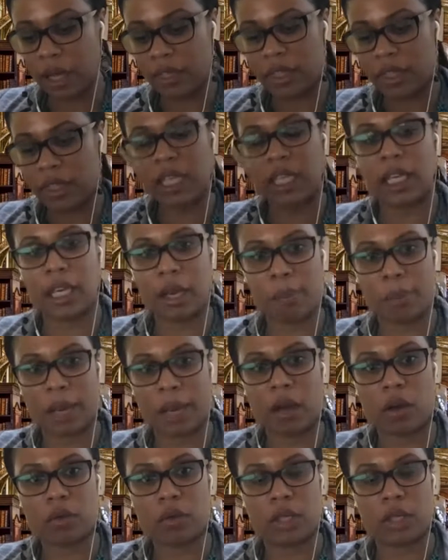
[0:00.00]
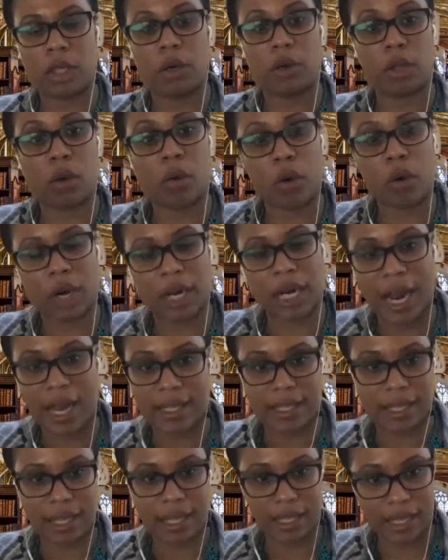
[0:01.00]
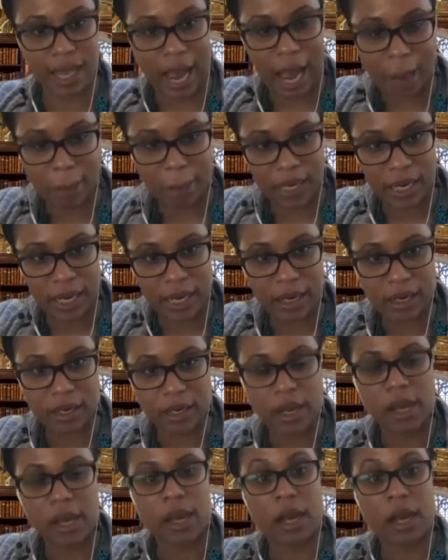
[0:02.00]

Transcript: thinking about the organizing that's happening